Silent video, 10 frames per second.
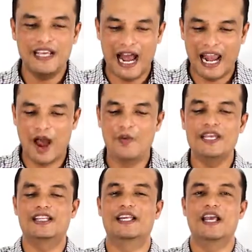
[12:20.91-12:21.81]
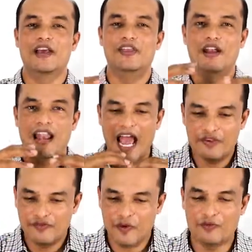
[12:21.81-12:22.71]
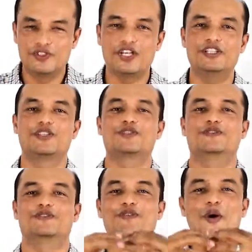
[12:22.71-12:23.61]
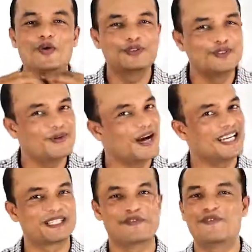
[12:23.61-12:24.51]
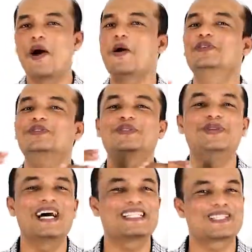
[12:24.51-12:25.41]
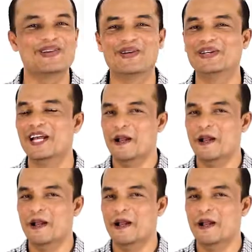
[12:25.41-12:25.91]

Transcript: allowing the life of Jesus to flow through us, Lord.